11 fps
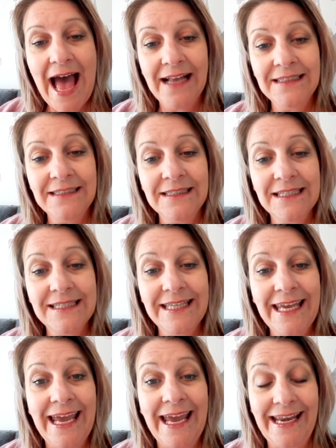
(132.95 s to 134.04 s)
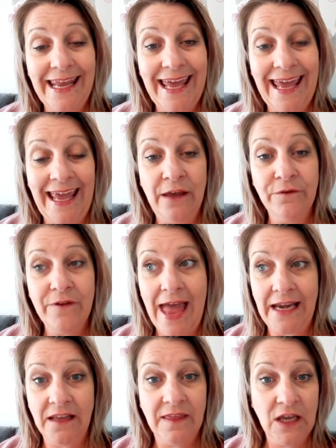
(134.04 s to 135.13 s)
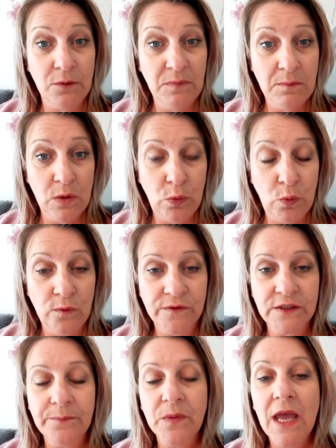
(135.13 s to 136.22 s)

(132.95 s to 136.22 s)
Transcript: and seeing if anything can be moved